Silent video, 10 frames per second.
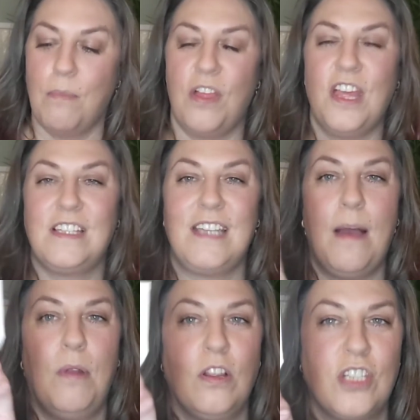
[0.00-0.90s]
But this
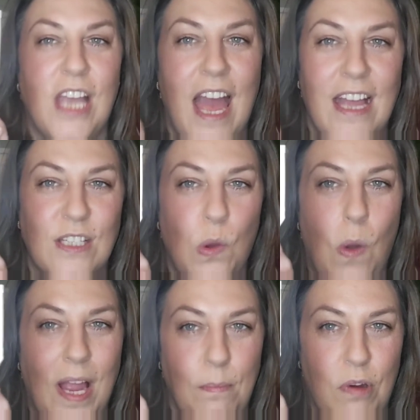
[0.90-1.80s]
Dermalogica is
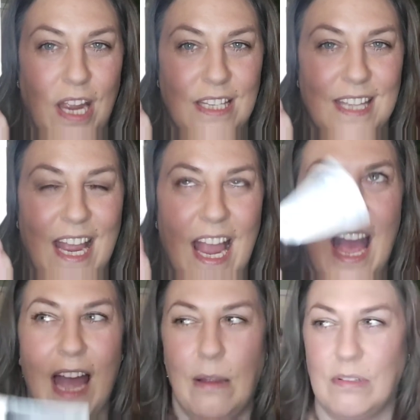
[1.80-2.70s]
quite pricey.
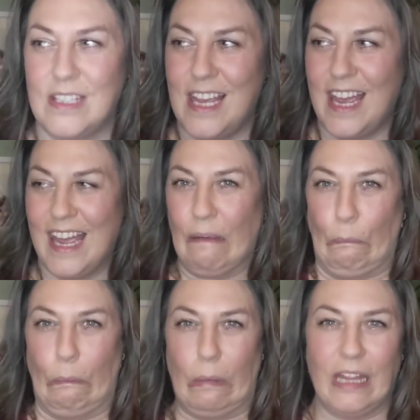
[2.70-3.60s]
I would
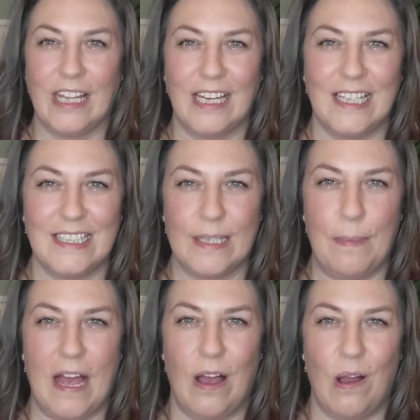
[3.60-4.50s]
say, I think it's
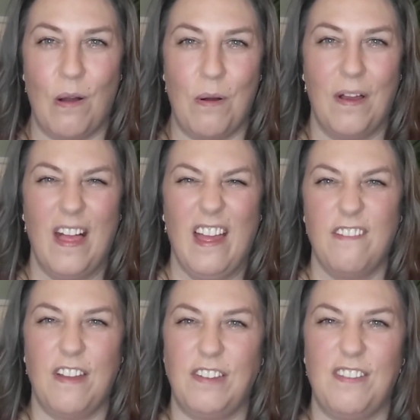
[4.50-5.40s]
about
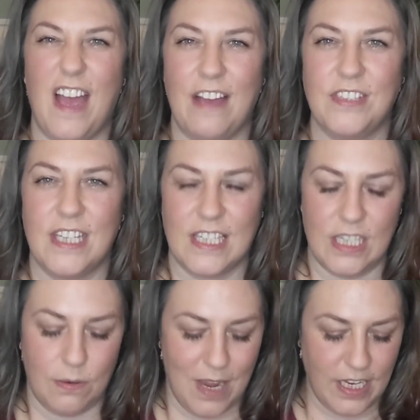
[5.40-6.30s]
55,
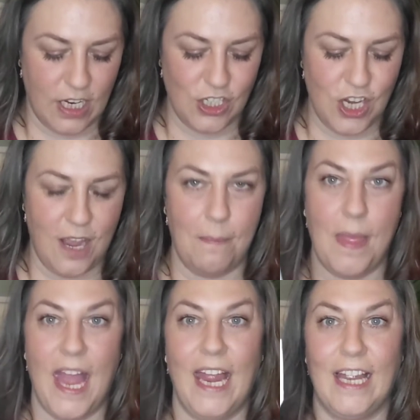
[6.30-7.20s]
60 quid a tube.